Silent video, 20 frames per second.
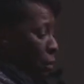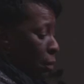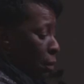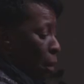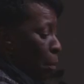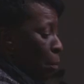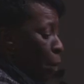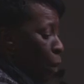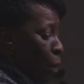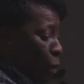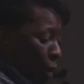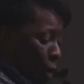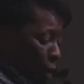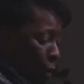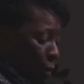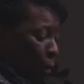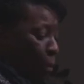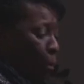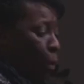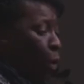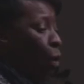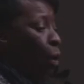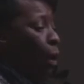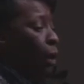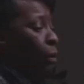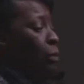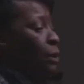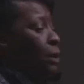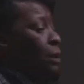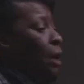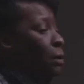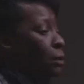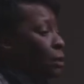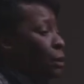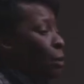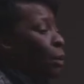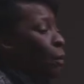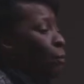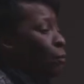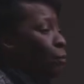the morgue was
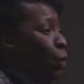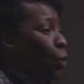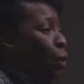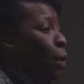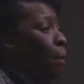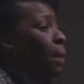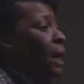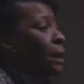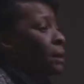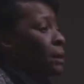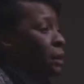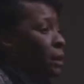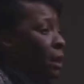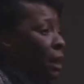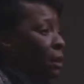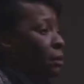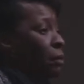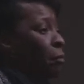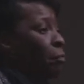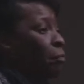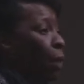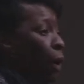also informed by Detective